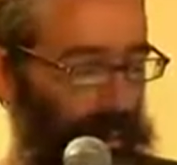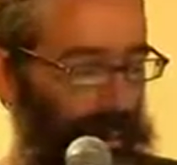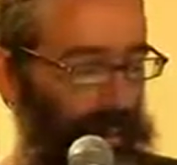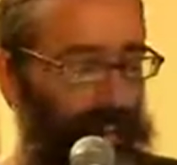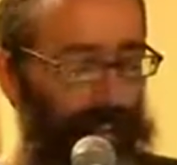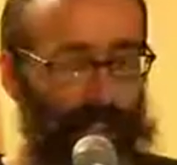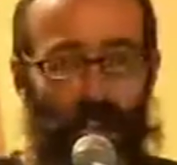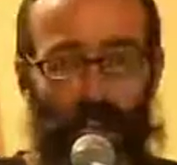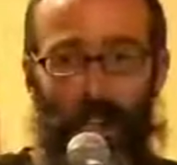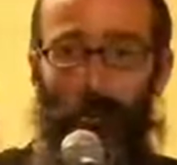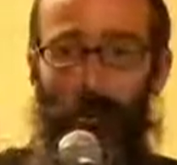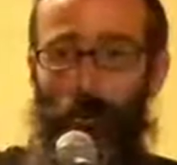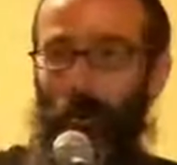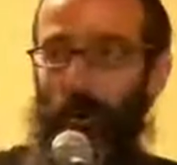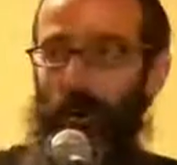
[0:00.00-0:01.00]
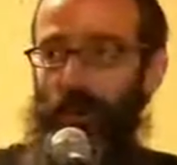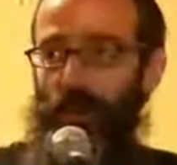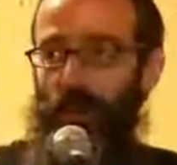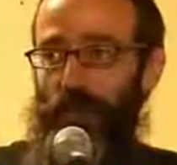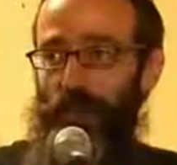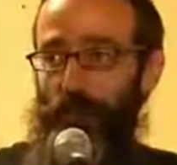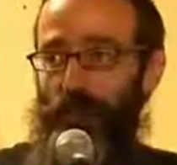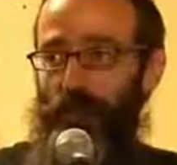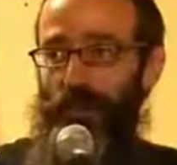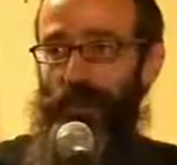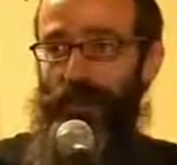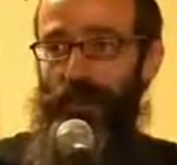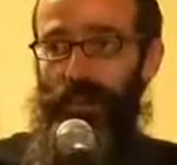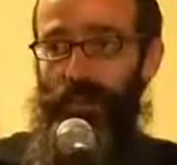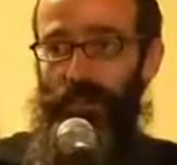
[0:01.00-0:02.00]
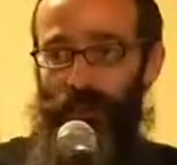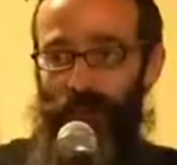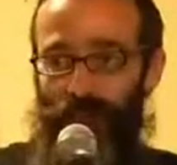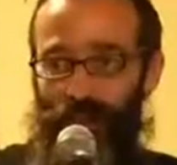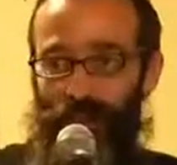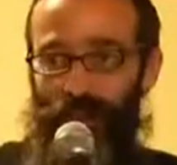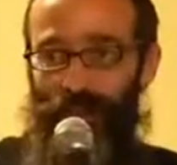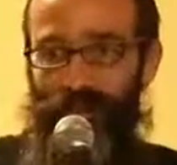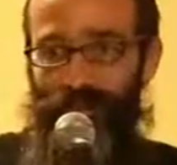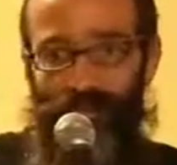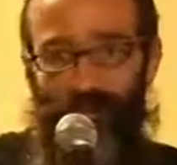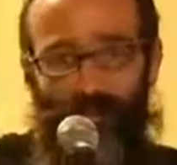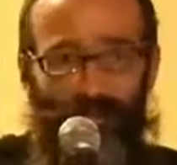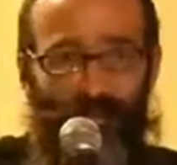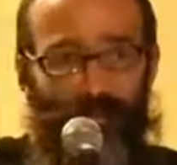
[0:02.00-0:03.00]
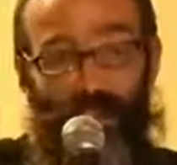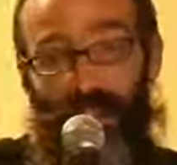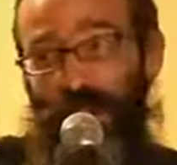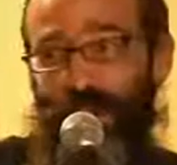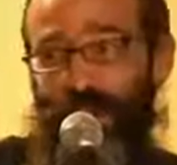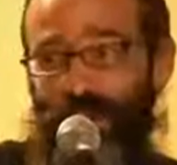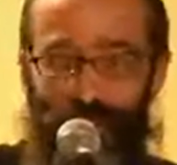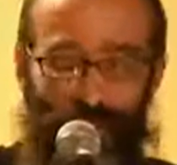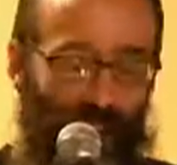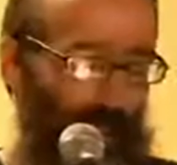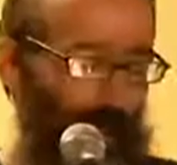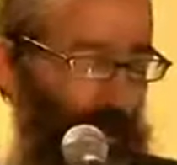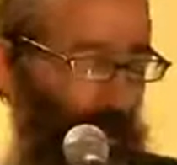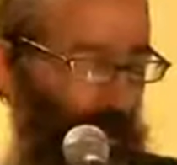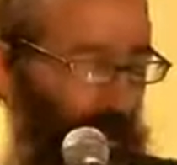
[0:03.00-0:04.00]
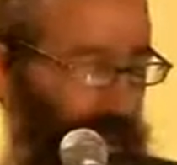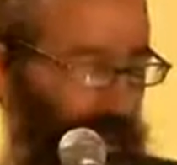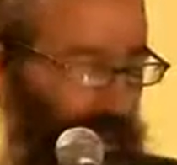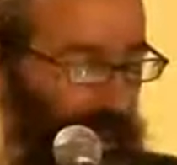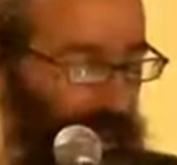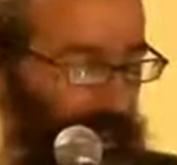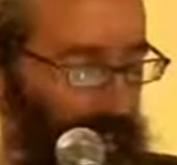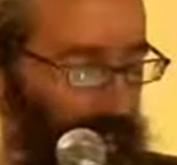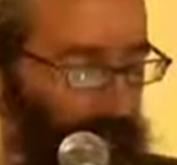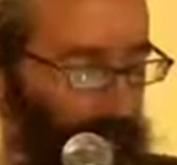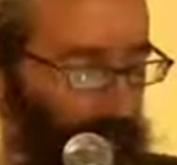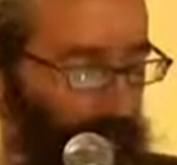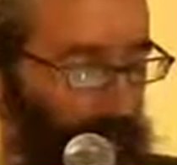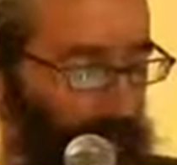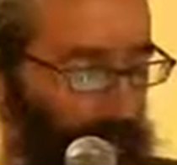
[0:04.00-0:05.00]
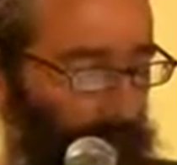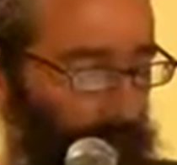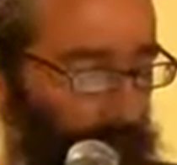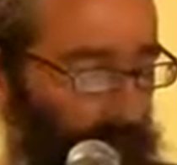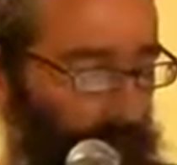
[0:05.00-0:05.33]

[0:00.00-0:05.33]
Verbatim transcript: It's not a moral judgment, it's just physics. It doesn't work to